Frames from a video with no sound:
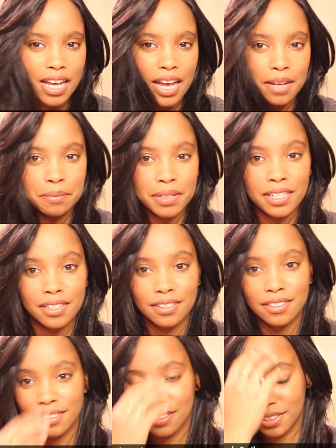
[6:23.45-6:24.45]
I
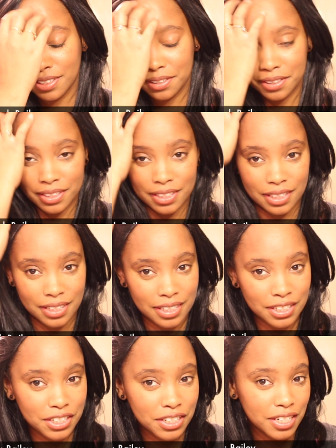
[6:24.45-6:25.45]
mean seriously
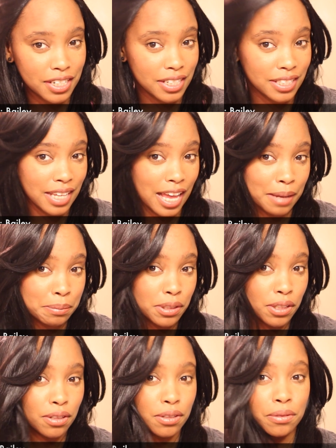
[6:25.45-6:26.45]
she is
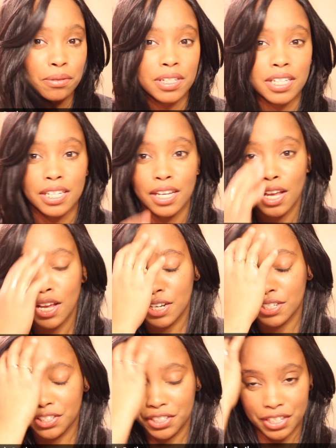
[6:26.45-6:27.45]
absolutely
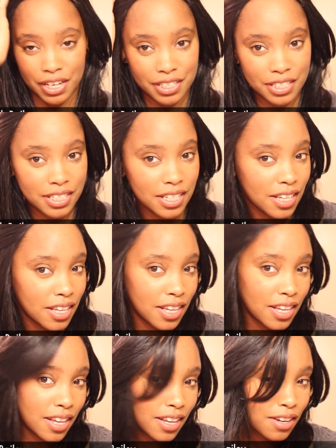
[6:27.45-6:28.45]
just
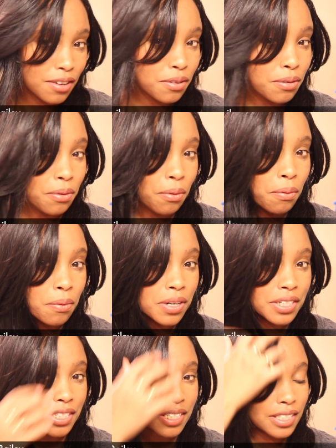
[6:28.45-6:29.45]

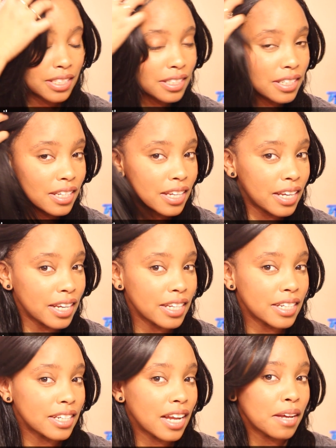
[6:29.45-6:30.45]
gorgeous
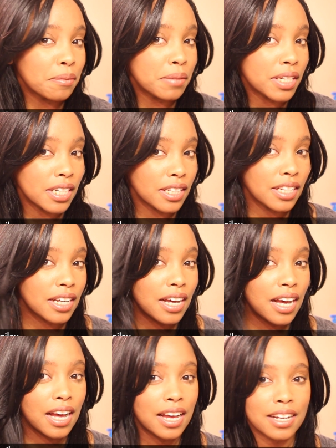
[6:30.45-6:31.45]
and I mean the
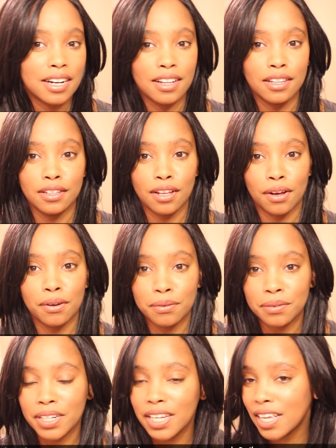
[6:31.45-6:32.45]
cut
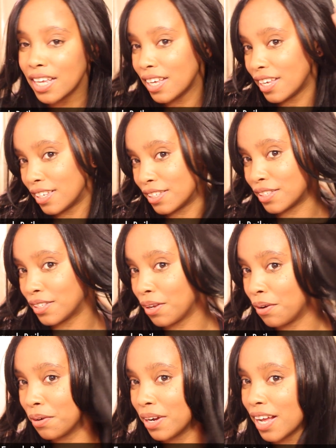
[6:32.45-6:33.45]
alone is
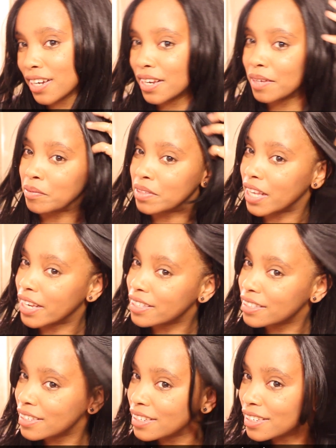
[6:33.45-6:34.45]
so goddamn
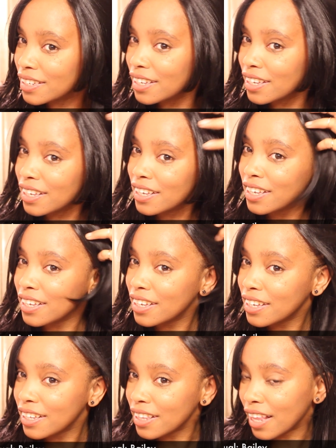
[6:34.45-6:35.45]
sexy
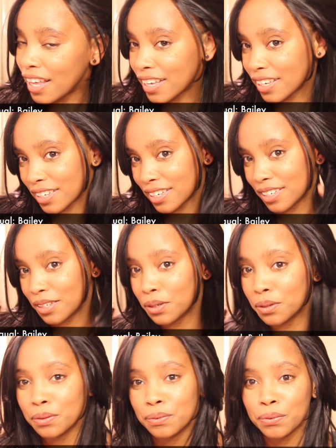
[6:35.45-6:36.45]
like
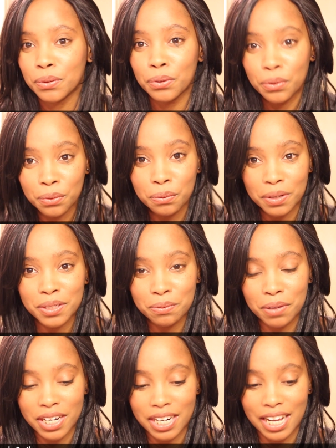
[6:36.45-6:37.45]
who wouldn't
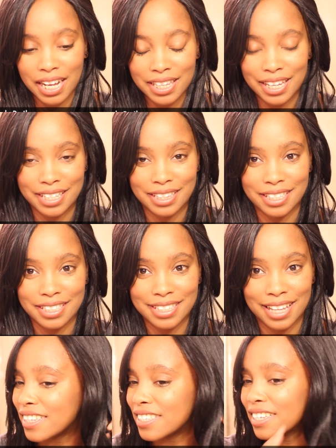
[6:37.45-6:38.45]
want to cut like this
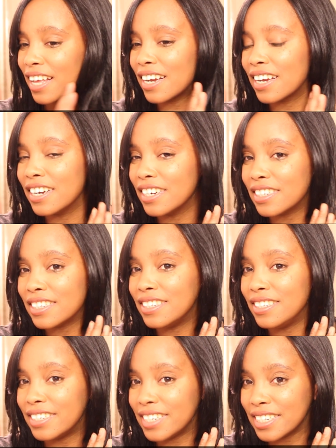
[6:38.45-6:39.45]
like it's a good
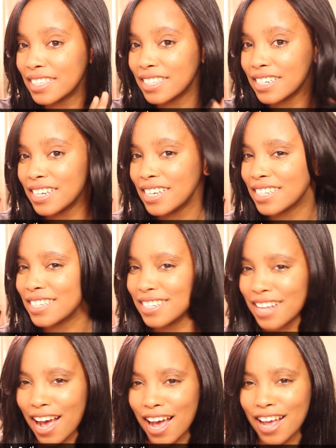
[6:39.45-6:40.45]
density it's
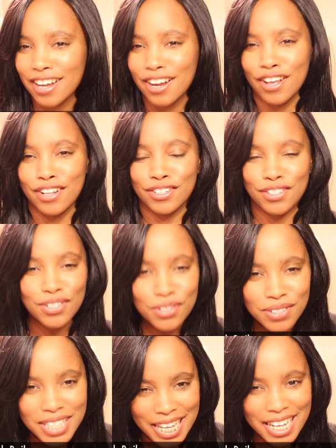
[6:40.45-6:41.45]
not
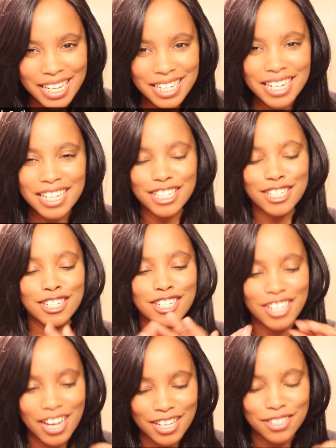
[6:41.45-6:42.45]
too thin. It's
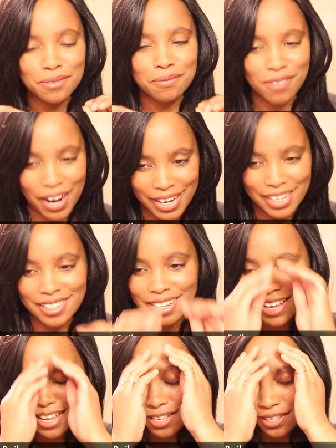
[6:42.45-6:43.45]
just right.
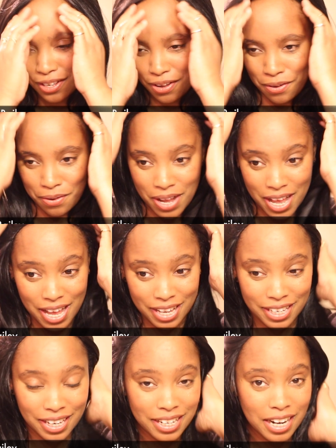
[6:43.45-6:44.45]
So
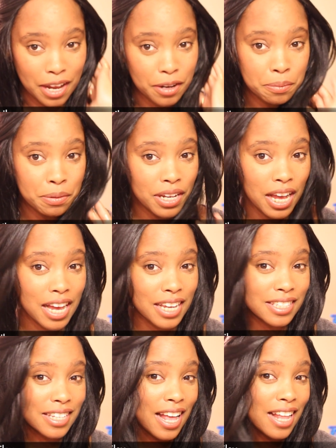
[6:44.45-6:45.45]
again, I hope you
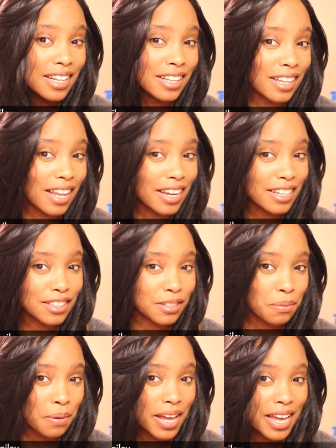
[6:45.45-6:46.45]
guys like
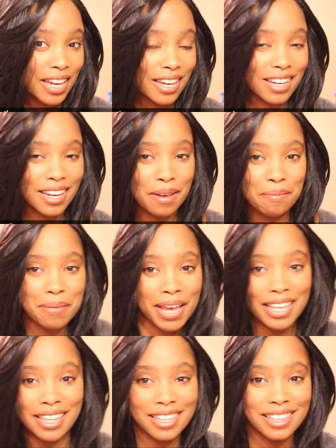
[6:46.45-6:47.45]
the way
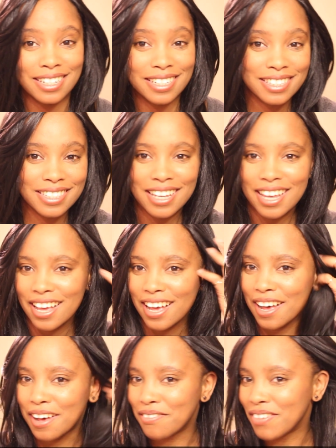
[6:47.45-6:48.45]
Bailey looks.
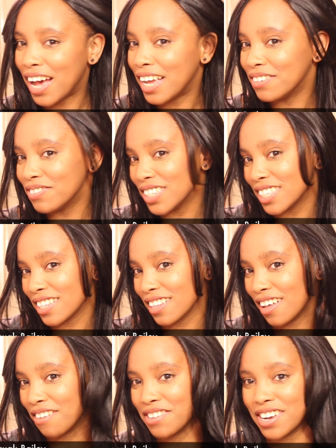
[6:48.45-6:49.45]
Um, I'm just
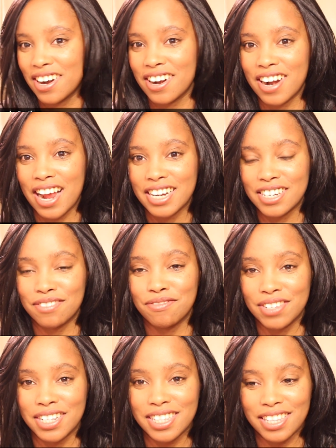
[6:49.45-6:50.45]
loving her. I just
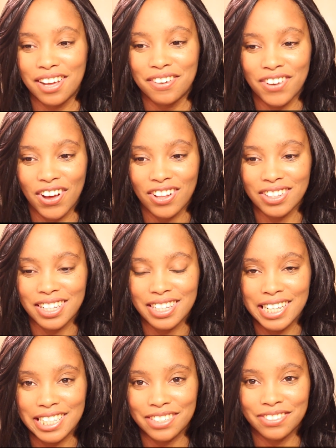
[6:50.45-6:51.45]
really love all the
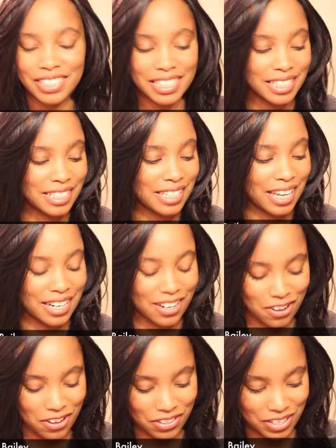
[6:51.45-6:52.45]
layerings and
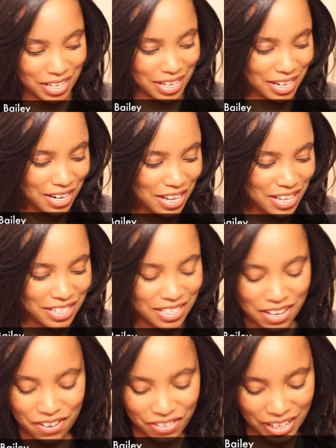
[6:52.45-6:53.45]
all that
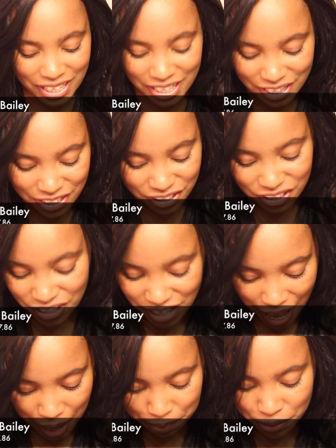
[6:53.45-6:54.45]
stuff. Like it looks
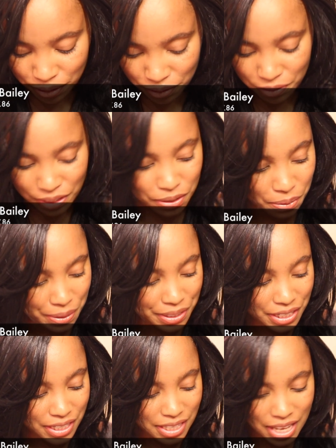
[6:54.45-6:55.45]
absolutely
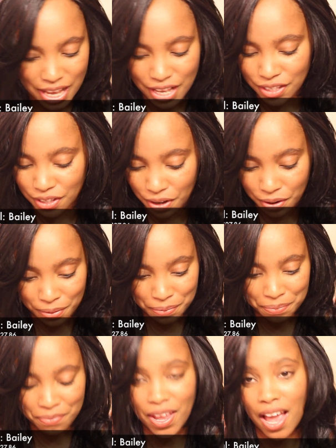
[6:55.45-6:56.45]
gorgeous. So
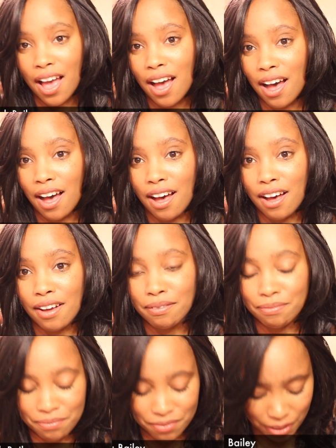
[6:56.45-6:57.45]

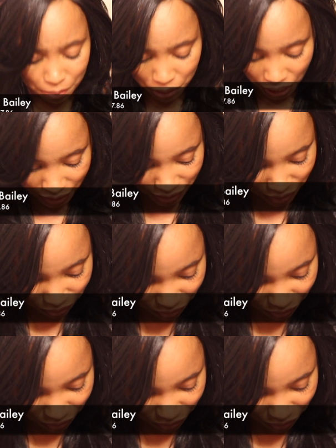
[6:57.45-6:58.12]
um, I'm trying to see